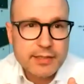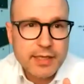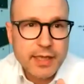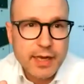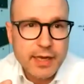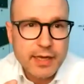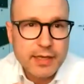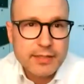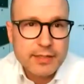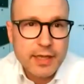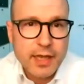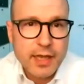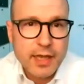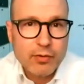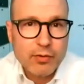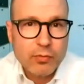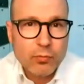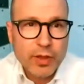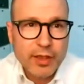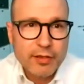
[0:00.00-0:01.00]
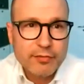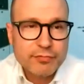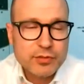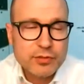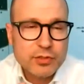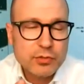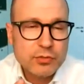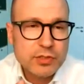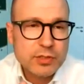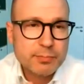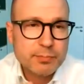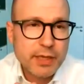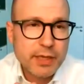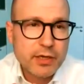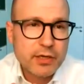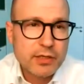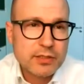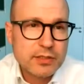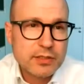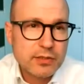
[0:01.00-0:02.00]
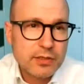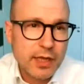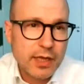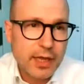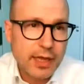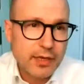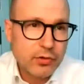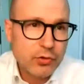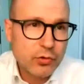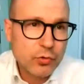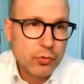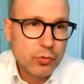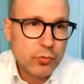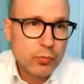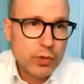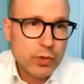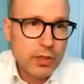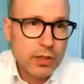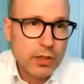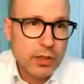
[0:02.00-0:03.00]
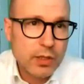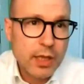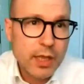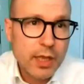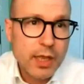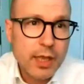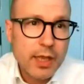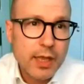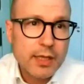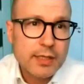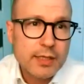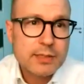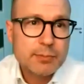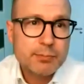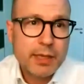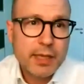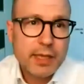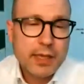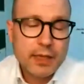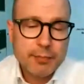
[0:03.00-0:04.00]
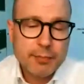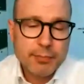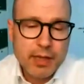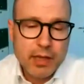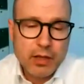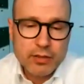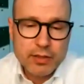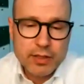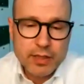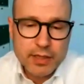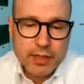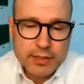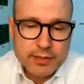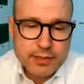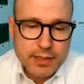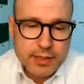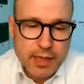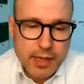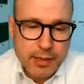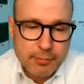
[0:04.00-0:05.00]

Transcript: And we have two speakers tonight who will speak about these